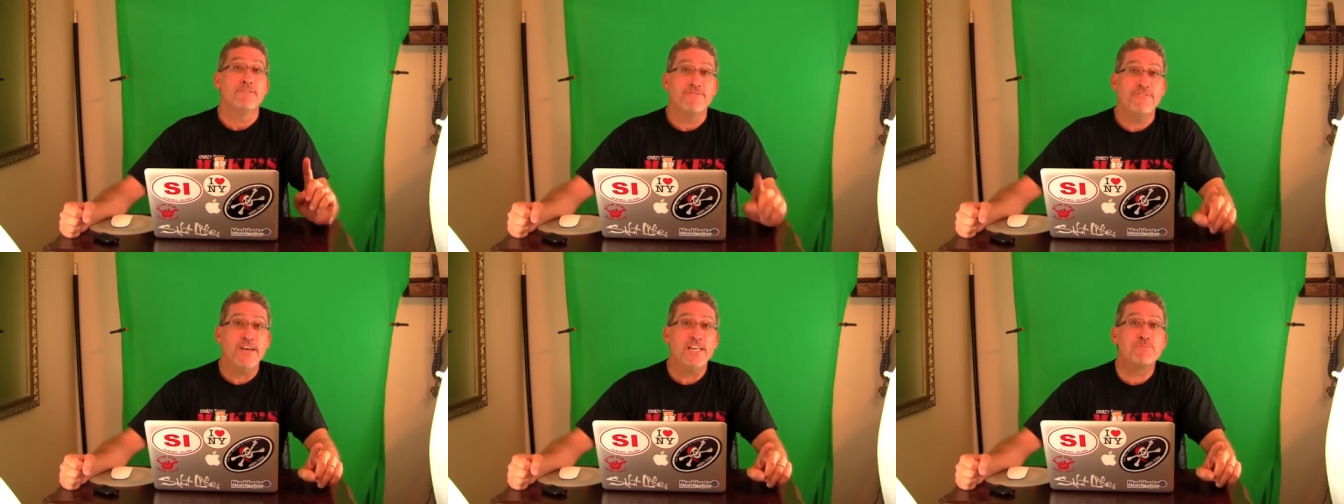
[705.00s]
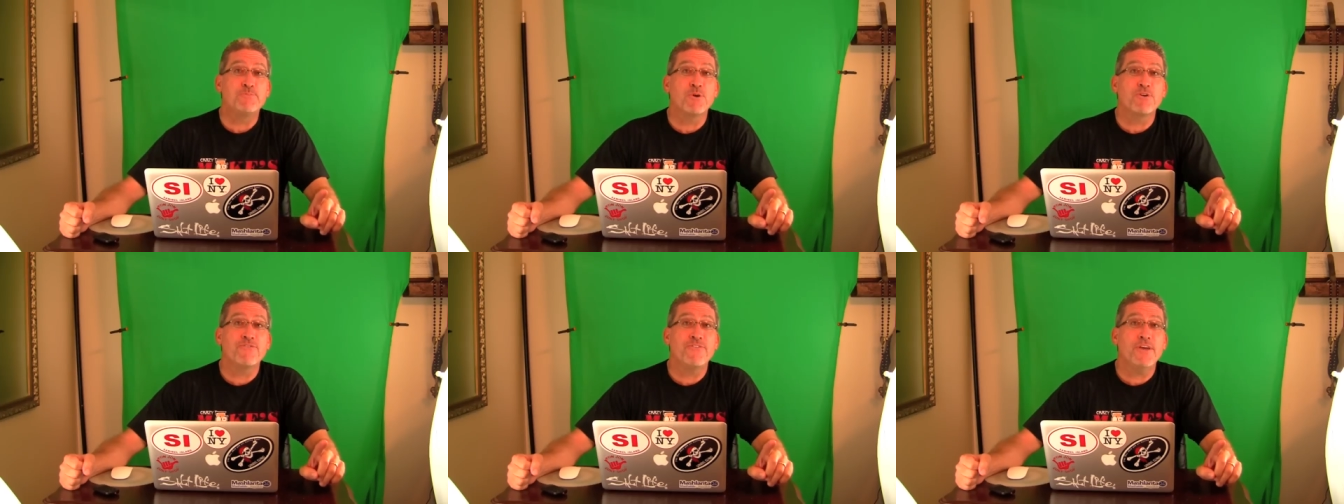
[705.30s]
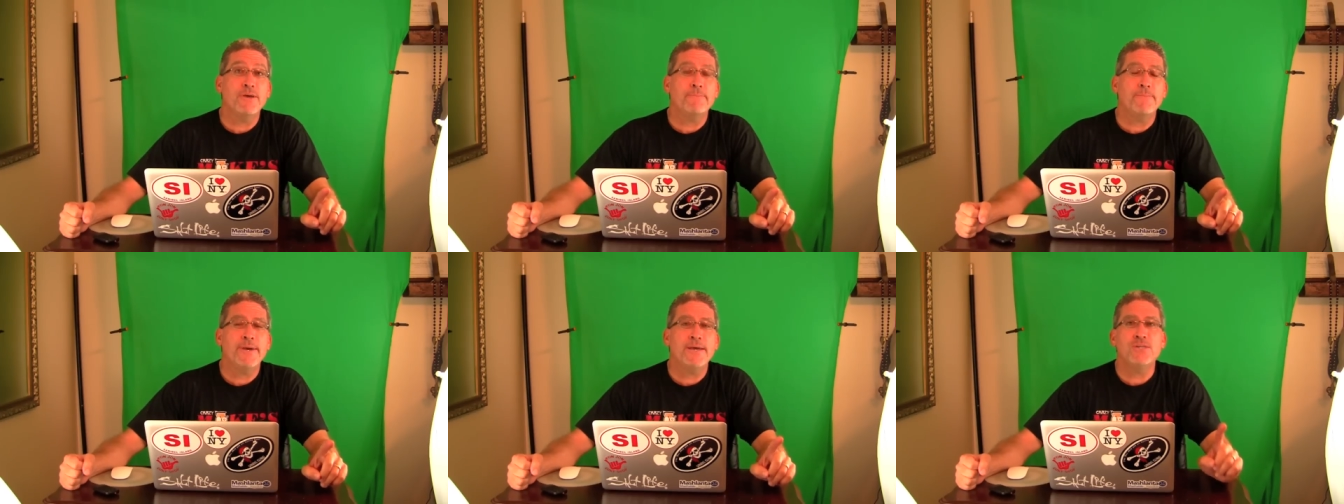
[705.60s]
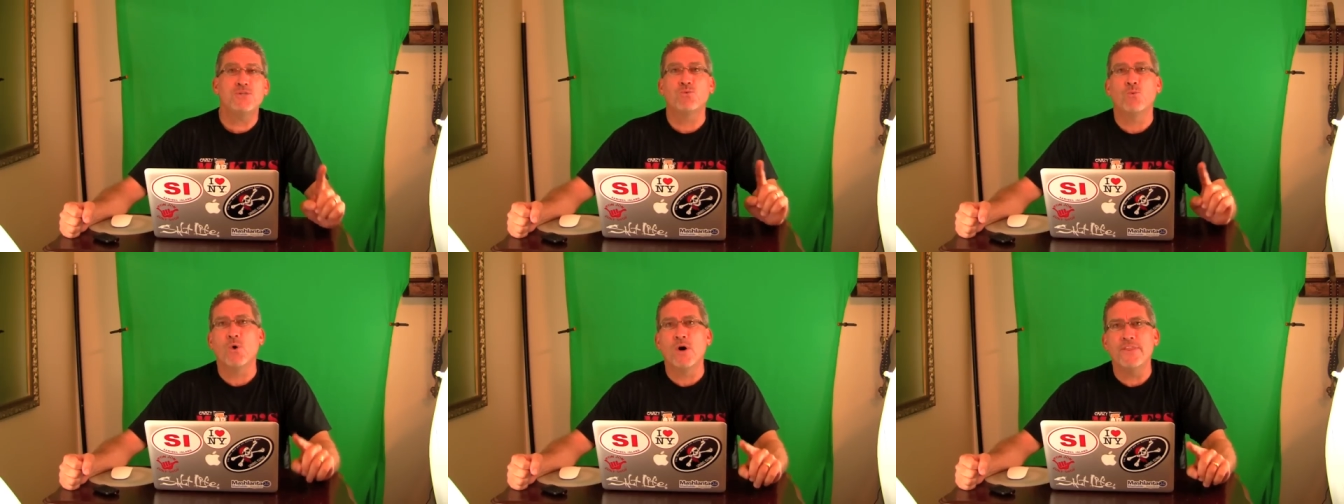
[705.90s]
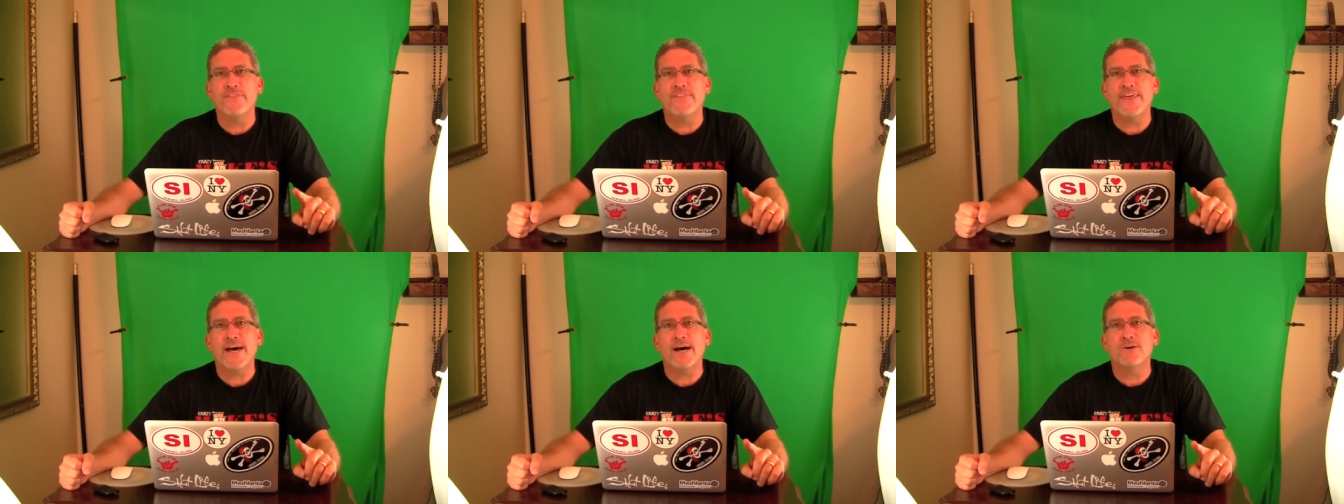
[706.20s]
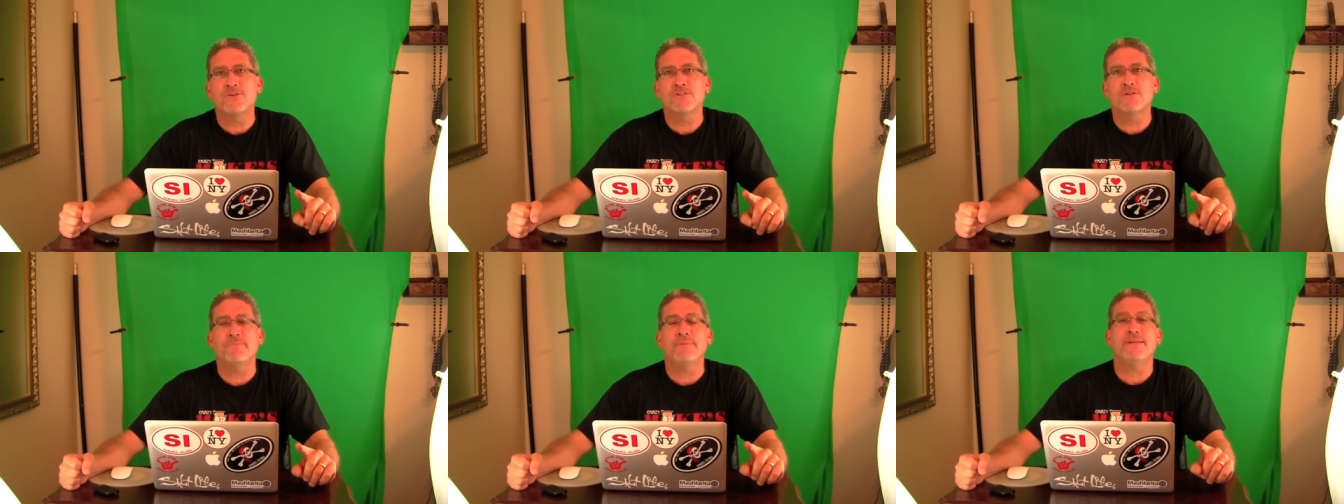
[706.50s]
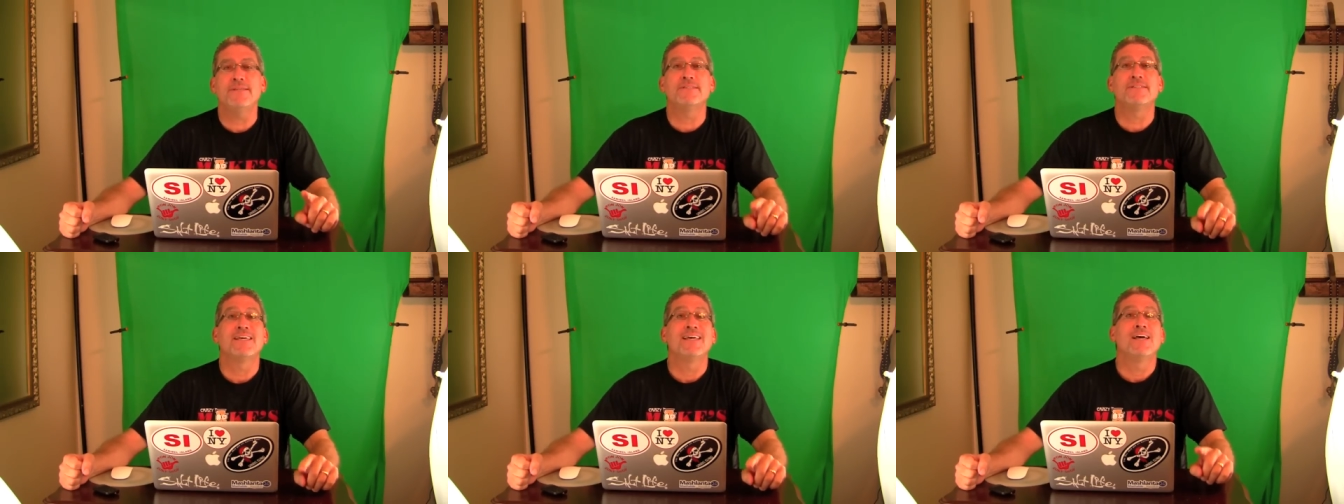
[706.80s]
Facebook fan page, 1,000
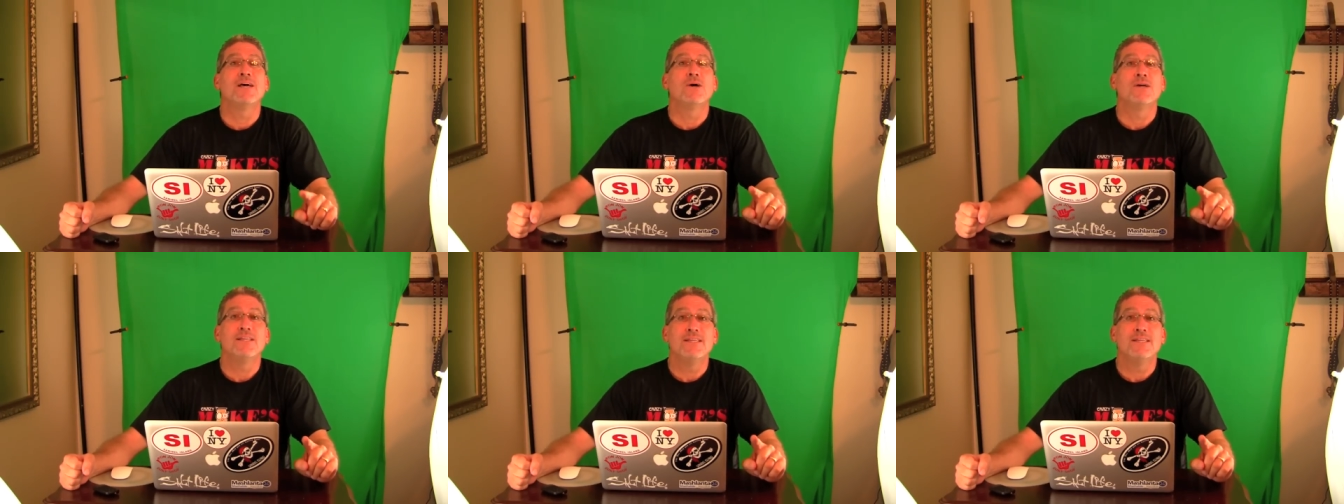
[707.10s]
means